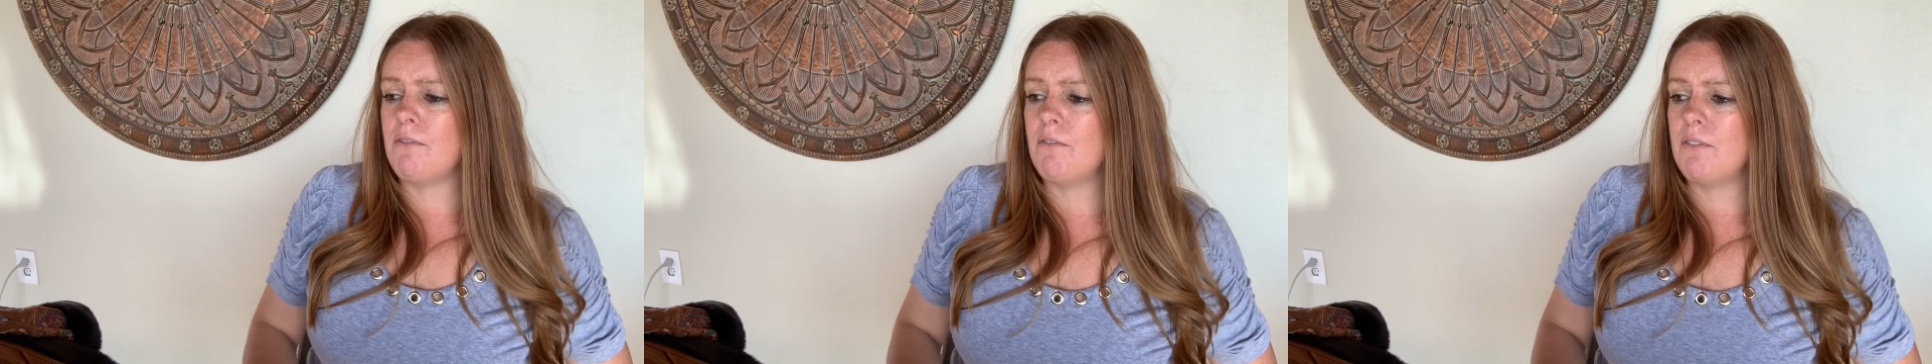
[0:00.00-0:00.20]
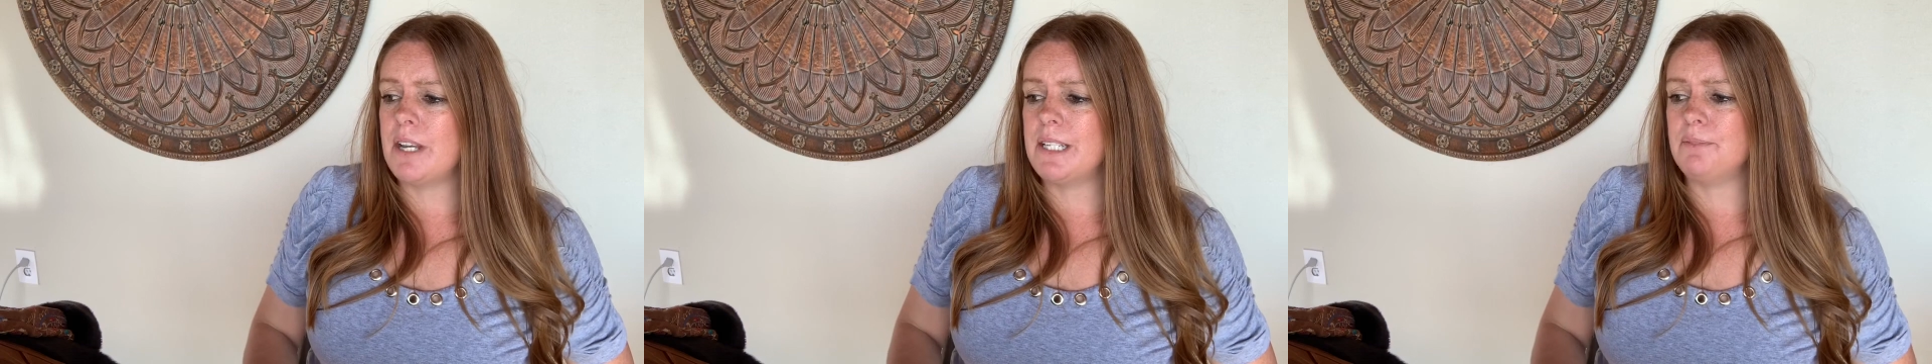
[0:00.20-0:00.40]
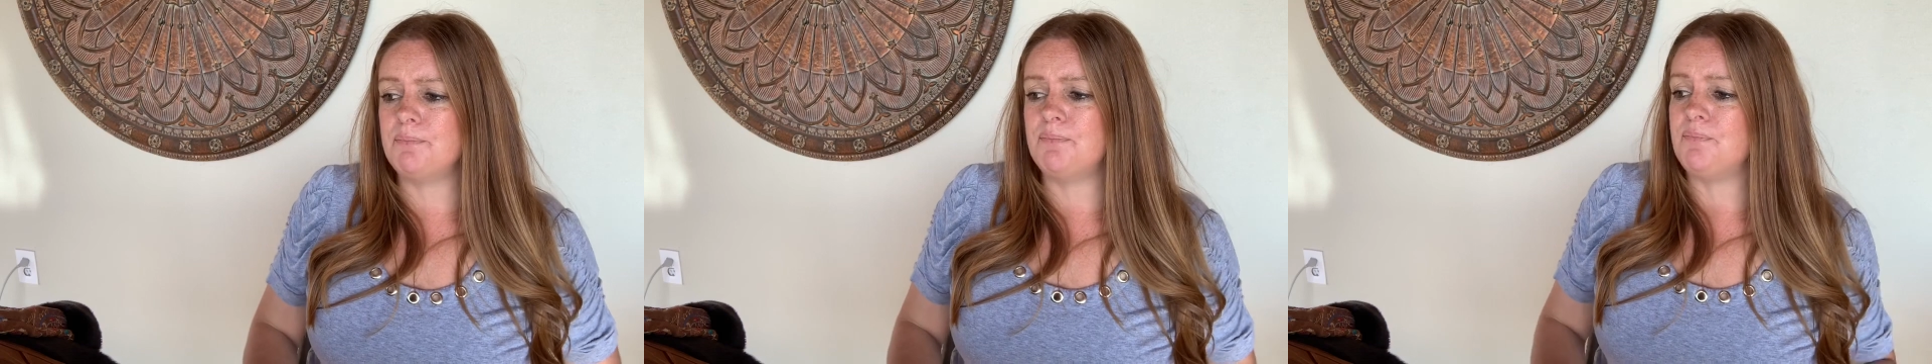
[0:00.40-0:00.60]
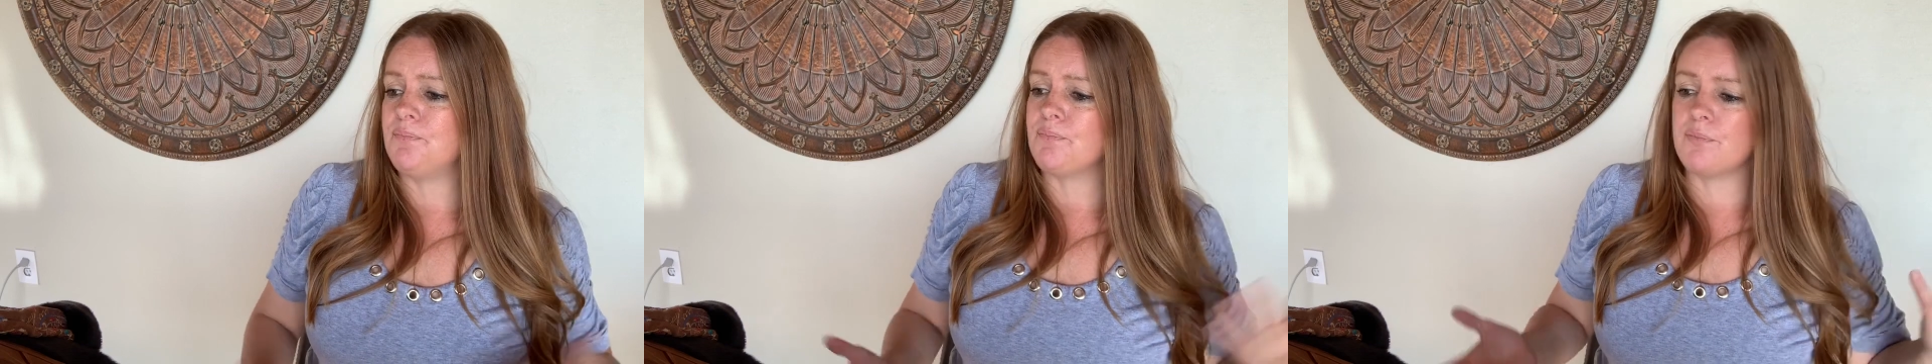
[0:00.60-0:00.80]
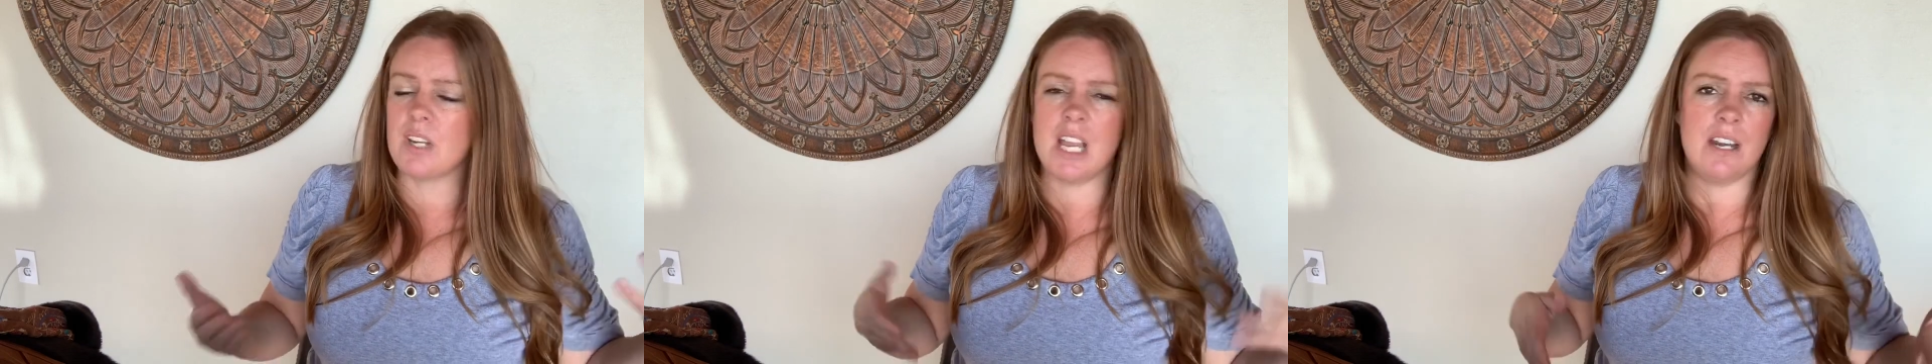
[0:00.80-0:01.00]
of it,
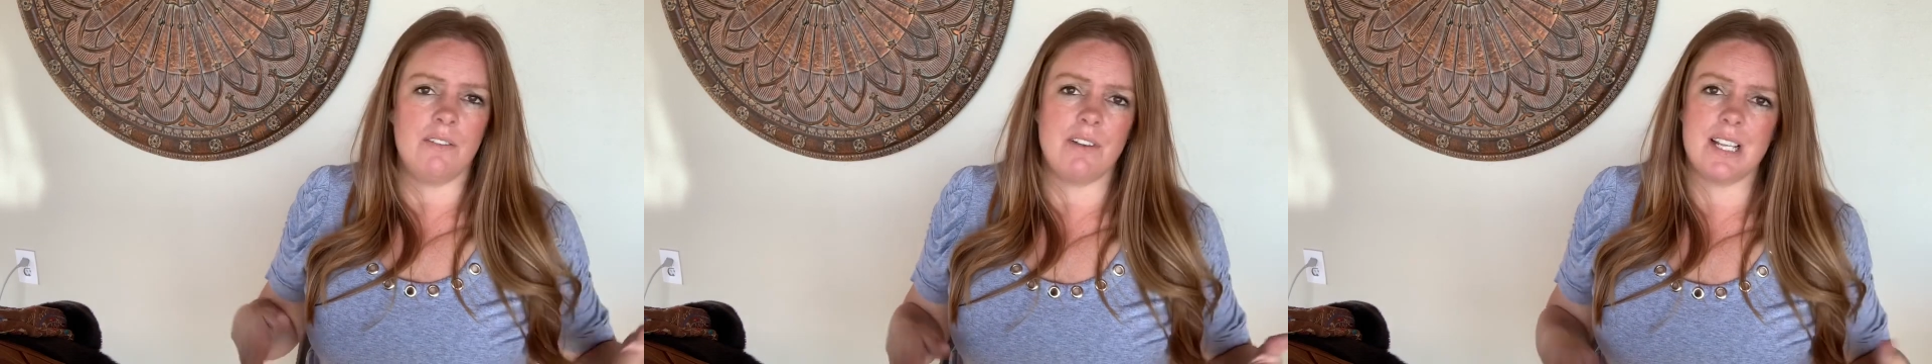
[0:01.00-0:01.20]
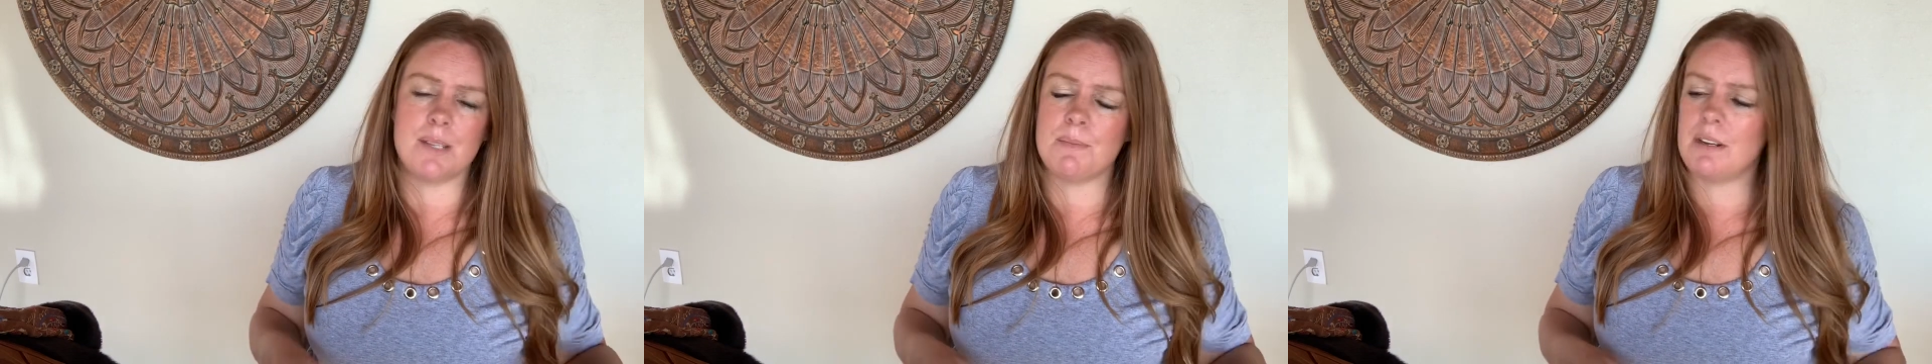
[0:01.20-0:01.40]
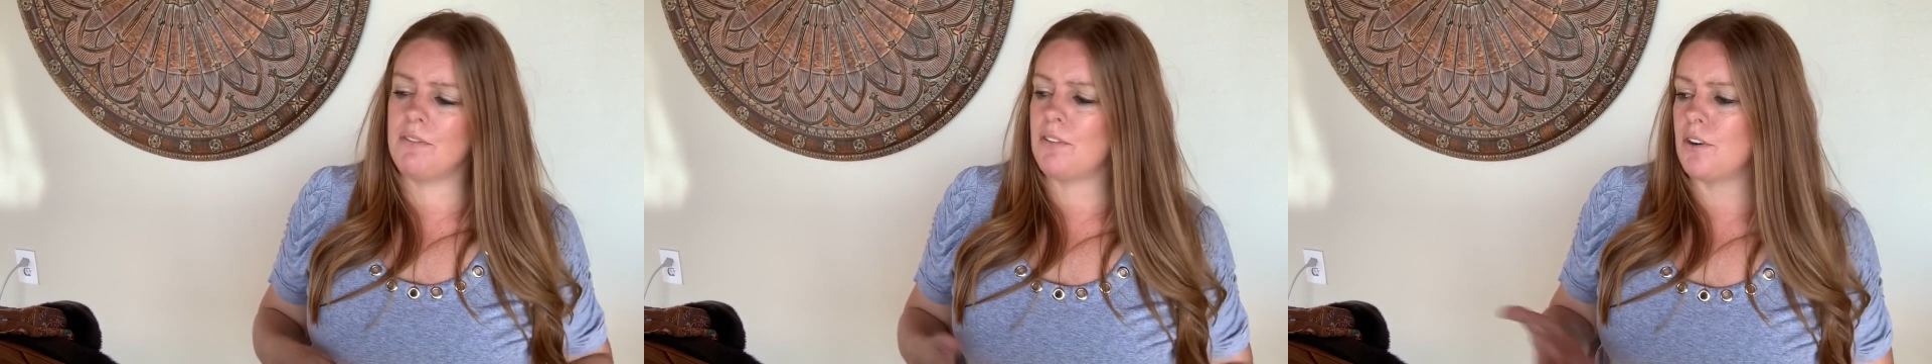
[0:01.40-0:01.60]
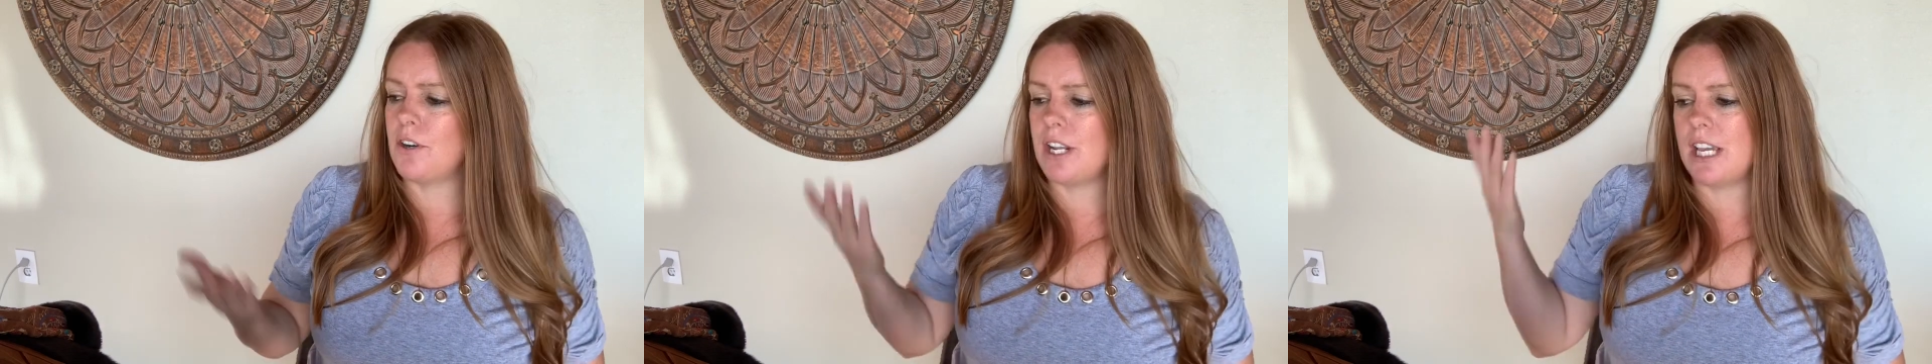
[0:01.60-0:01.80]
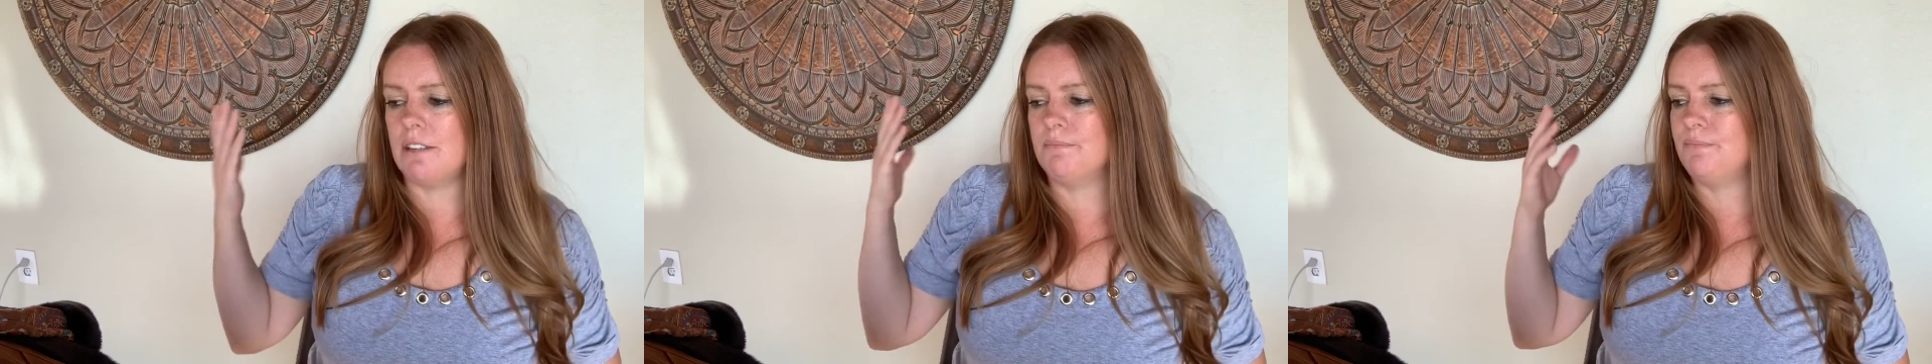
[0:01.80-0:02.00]
an investment of
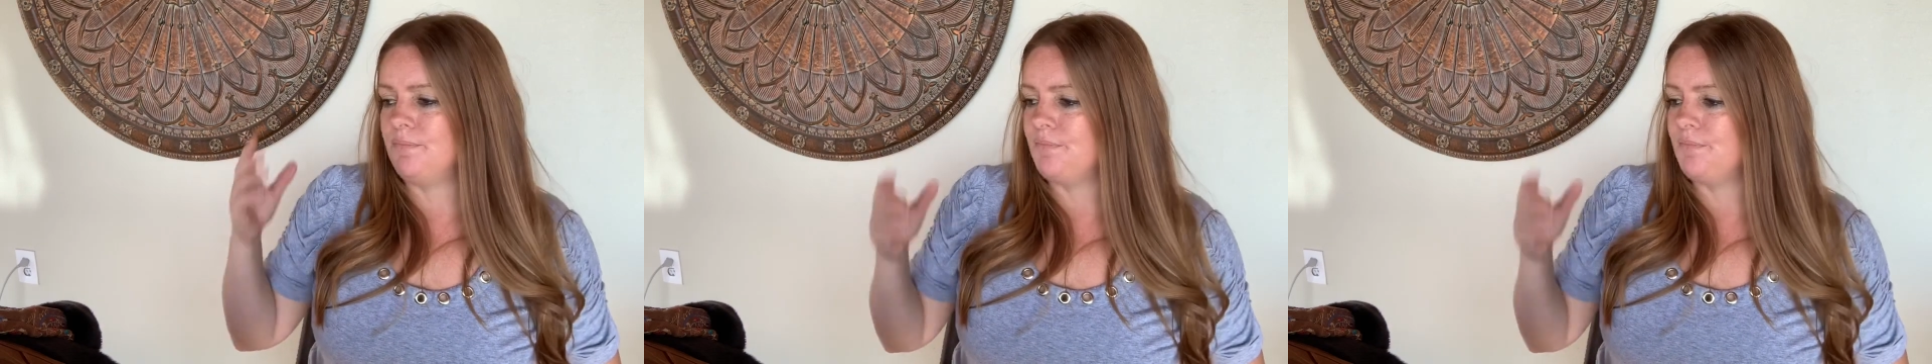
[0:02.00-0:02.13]
30,